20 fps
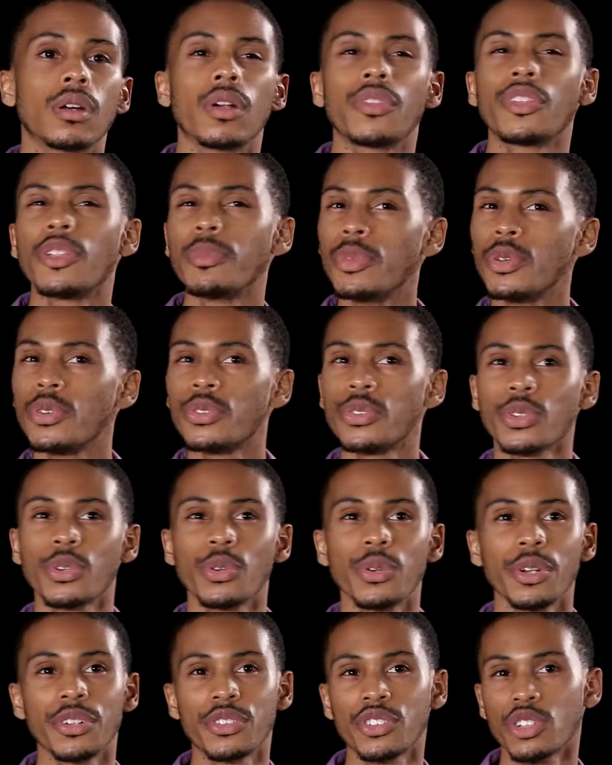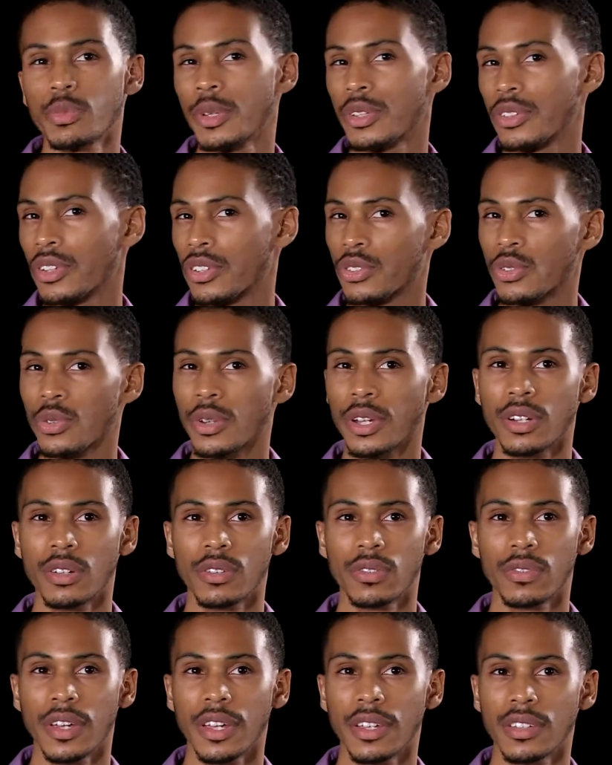The Musical Instrument Digital
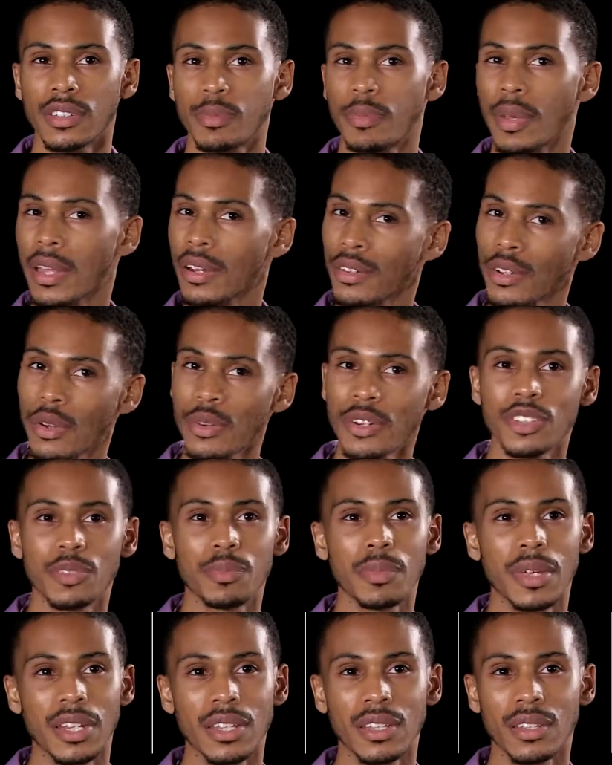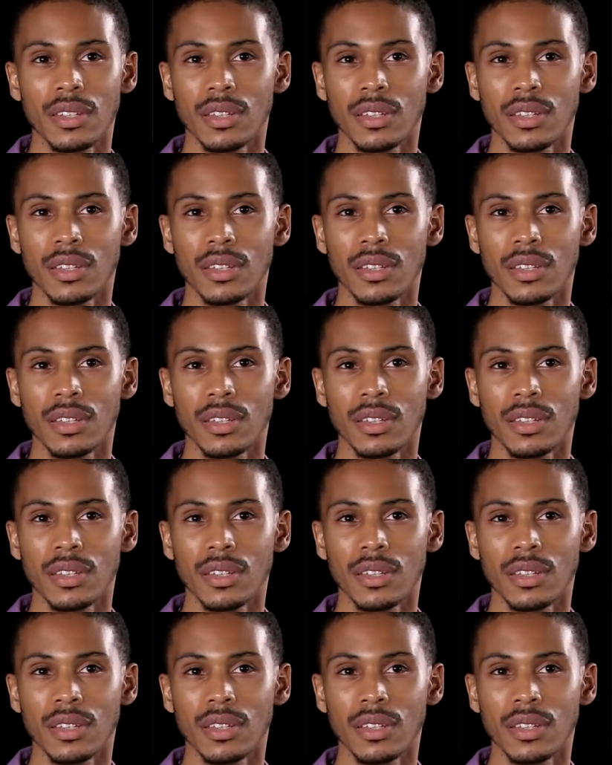Interface, better known as MIDI,